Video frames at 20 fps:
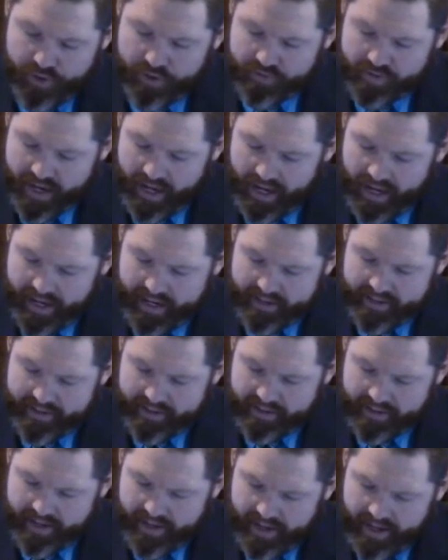of God
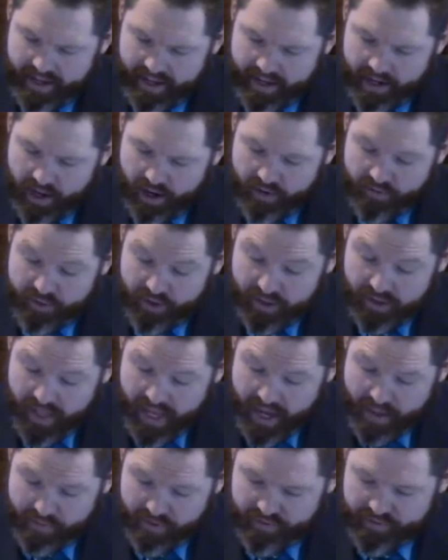and of the
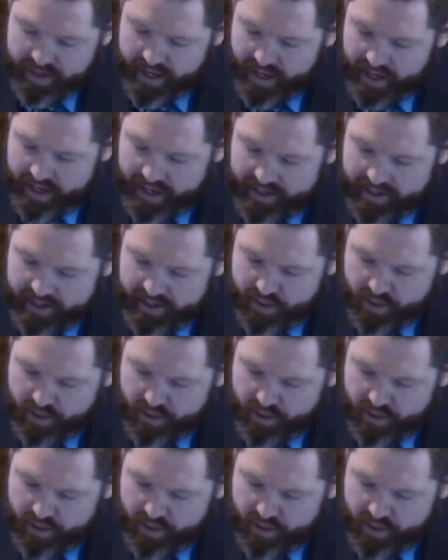Lamb of God